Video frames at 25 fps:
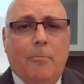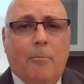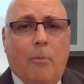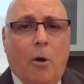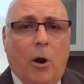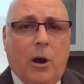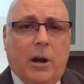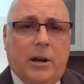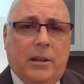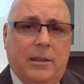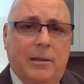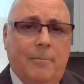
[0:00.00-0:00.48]

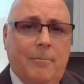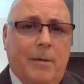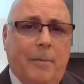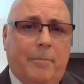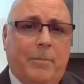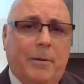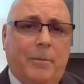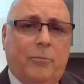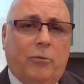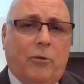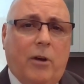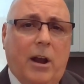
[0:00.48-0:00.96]
mark them
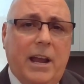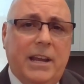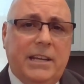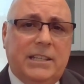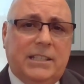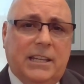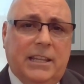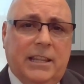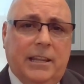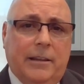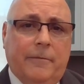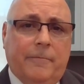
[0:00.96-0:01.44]
up in
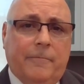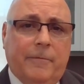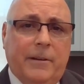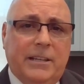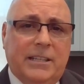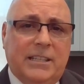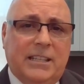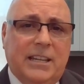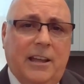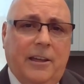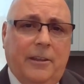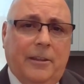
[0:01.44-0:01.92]
price, and then
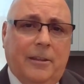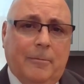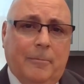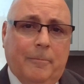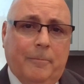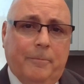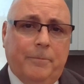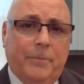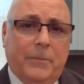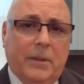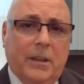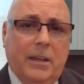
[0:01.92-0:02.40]
resell them.
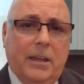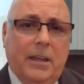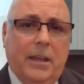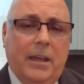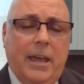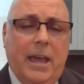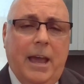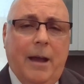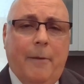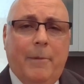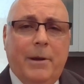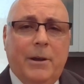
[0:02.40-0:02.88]

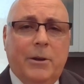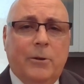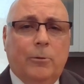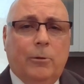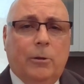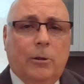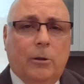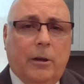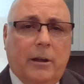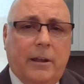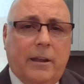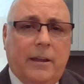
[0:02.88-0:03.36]
And when
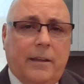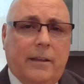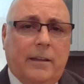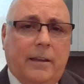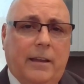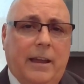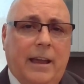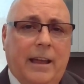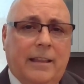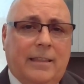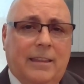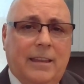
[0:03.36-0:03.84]
you look
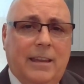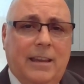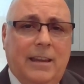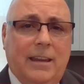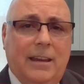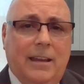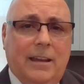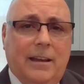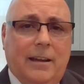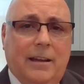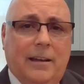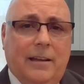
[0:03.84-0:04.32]
at
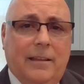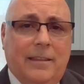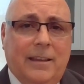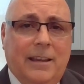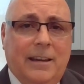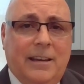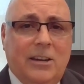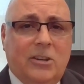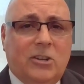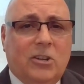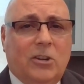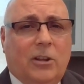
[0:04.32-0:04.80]
the
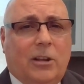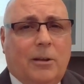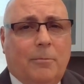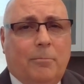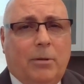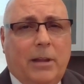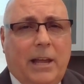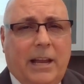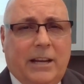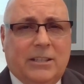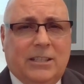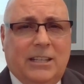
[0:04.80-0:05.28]
additional
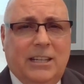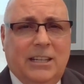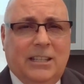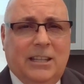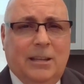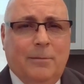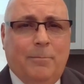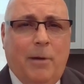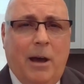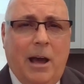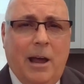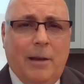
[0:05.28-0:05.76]
complexities
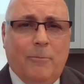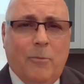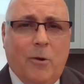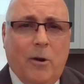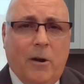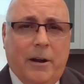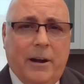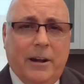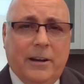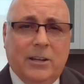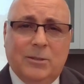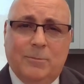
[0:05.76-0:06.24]
of the bond
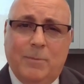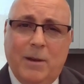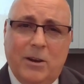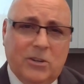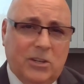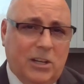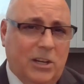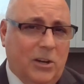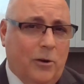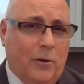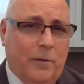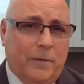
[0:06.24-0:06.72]
market,
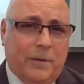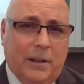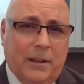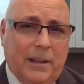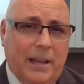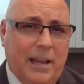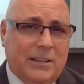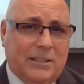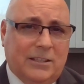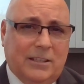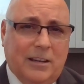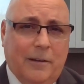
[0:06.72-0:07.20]
especially over the
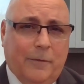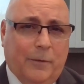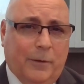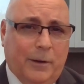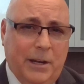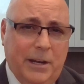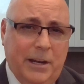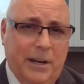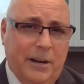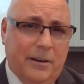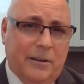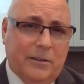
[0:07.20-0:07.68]
last
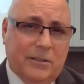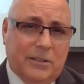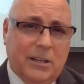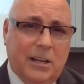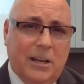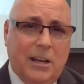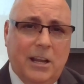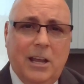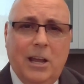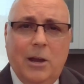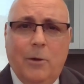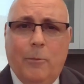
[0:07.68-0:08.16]
several years,
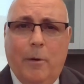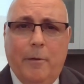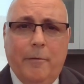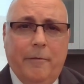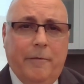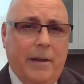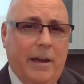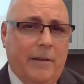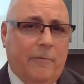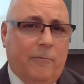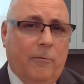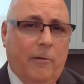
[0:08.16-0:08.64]
where
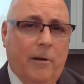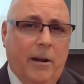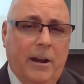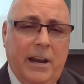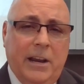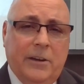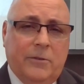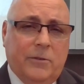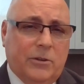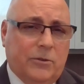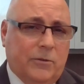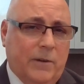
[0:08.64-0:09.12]
we've had
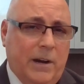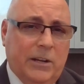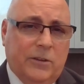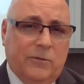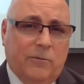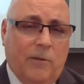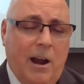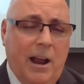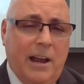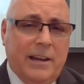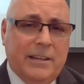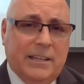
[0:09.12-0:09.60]
interest
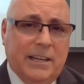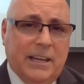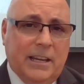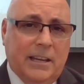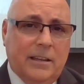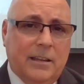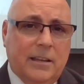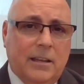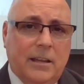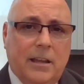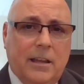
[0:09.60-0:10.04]
rates rising,